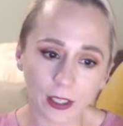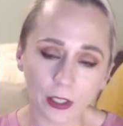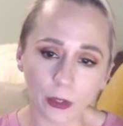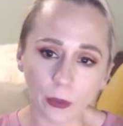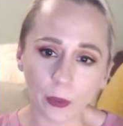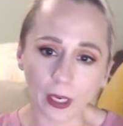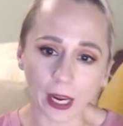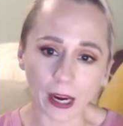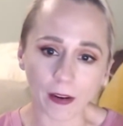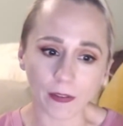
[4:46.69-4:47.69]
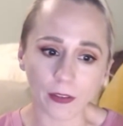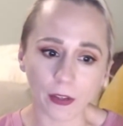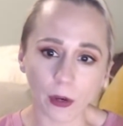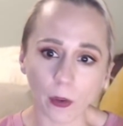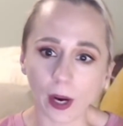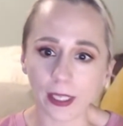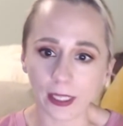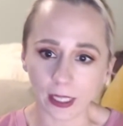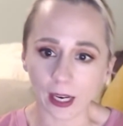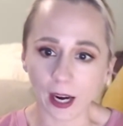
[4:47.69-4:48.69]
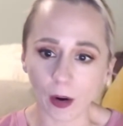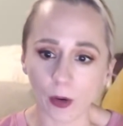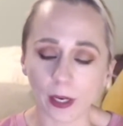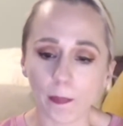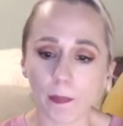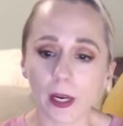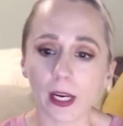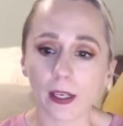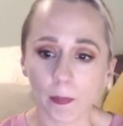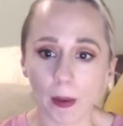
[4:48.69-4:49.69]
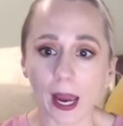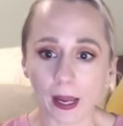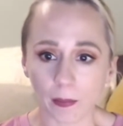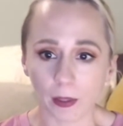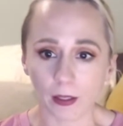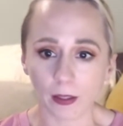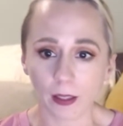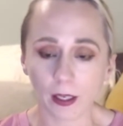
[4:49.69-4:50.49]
you would have no idea how incompatible